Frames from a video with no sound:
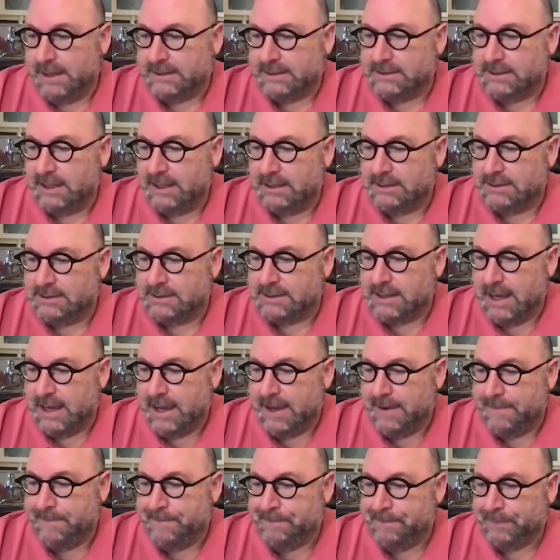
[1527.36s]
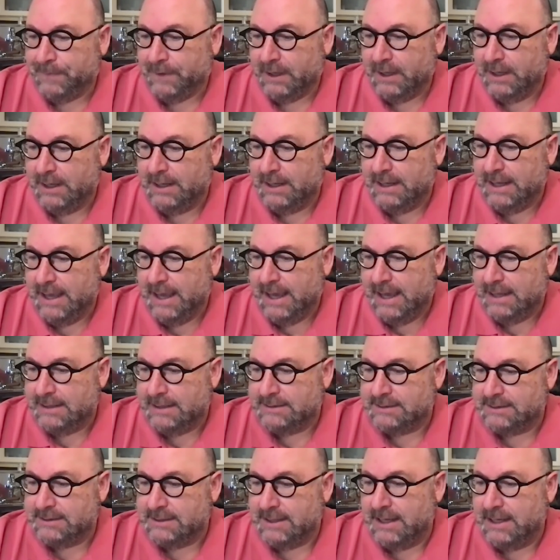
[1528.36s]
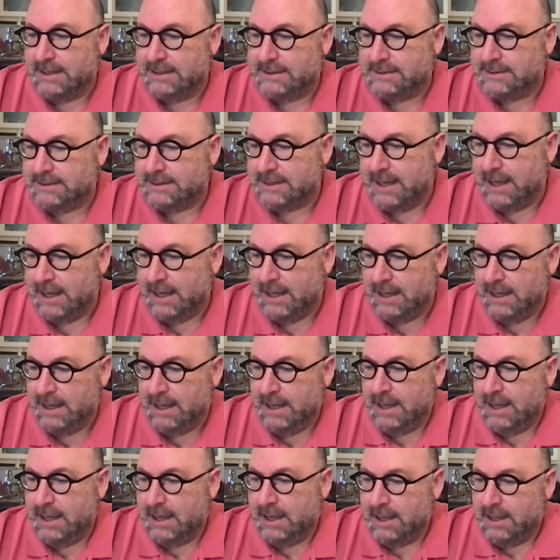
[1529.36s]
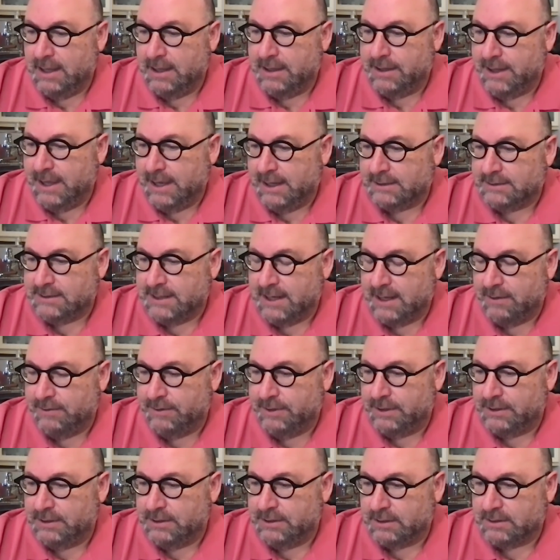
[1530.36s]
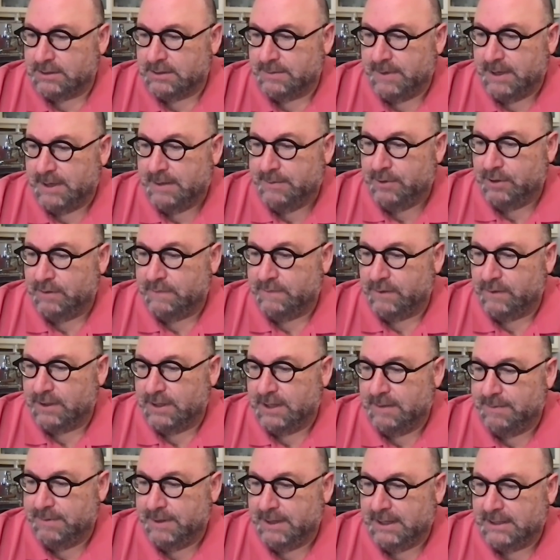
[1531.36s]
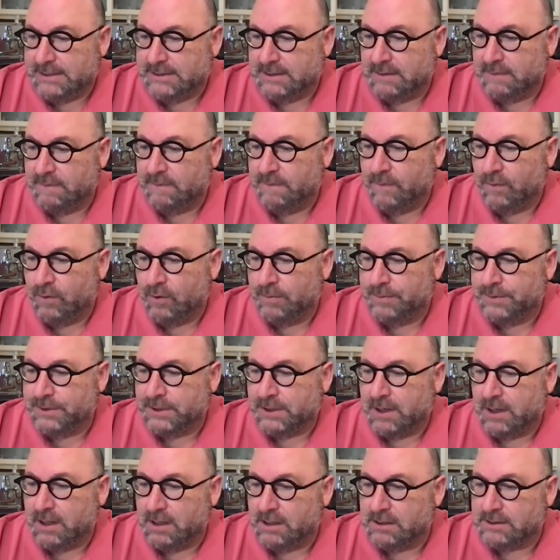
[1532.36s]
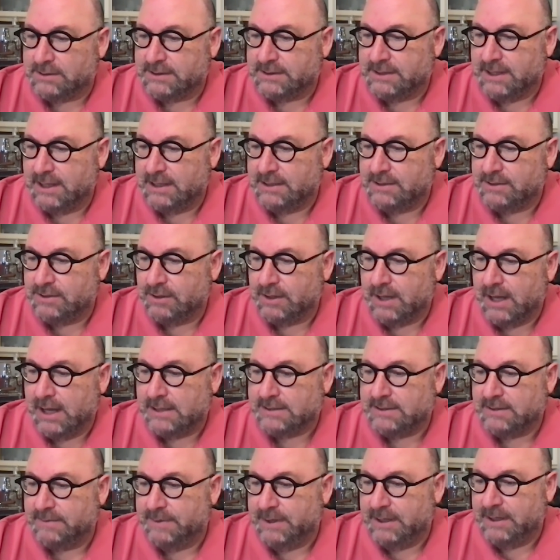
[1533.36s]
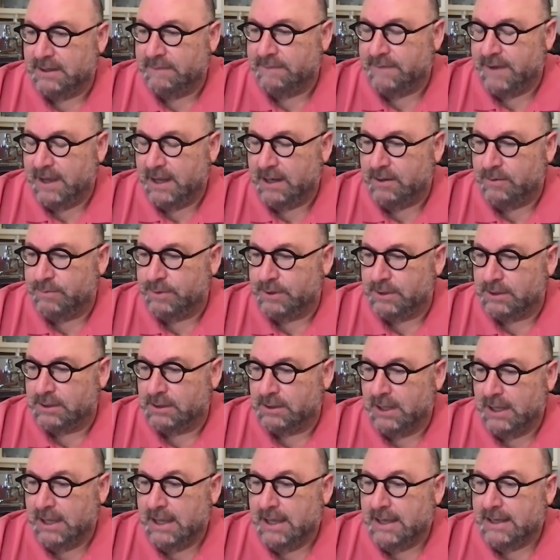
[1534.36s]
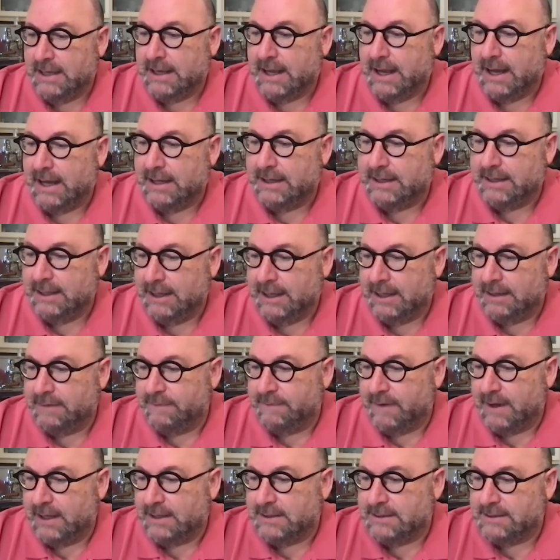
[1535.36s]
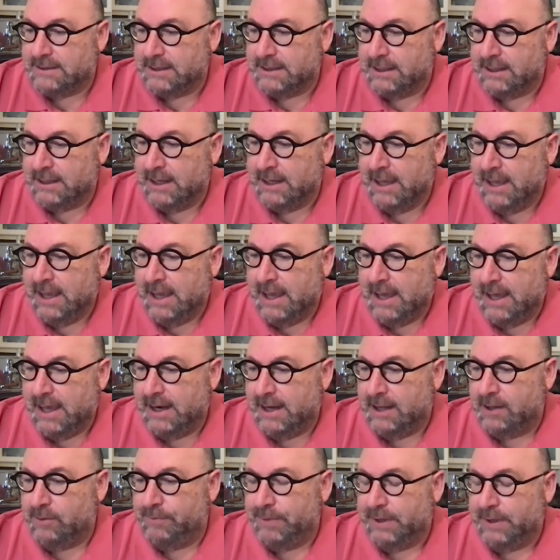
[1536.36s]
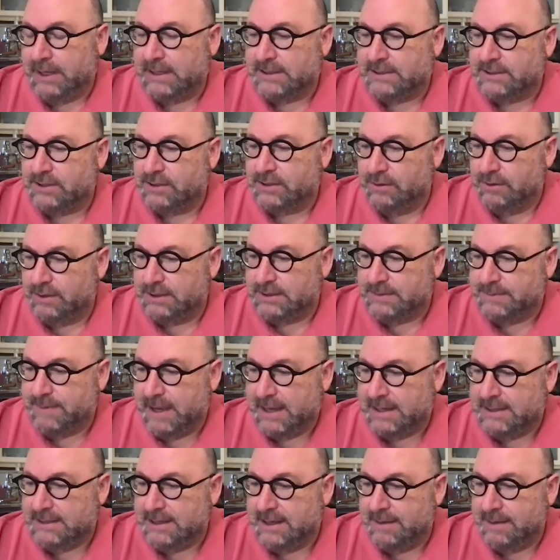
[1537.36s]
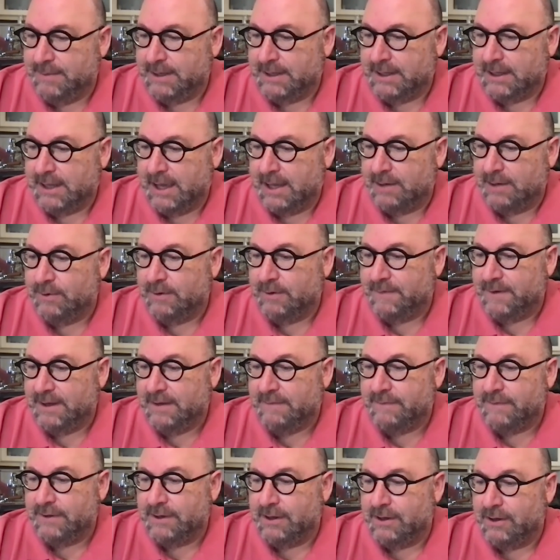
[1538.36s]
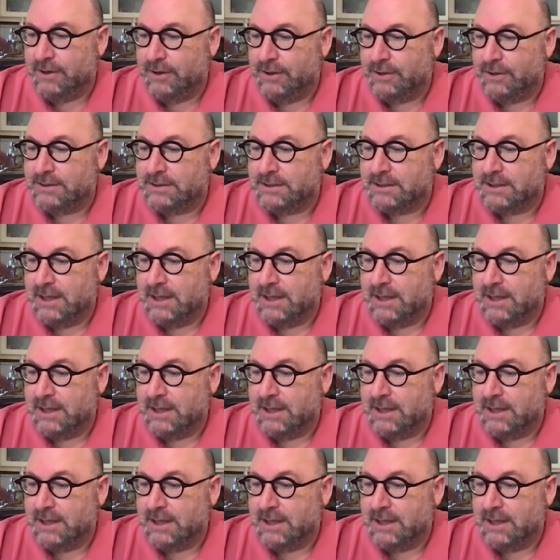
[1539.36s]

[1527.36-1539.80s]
sense. Leanne says, thanks, Howard and Dr. Meyberg, for keeping us informed. Carl says, you guys have been invaluable, guiding, advising, and helping us through this pandemic. And we've even learned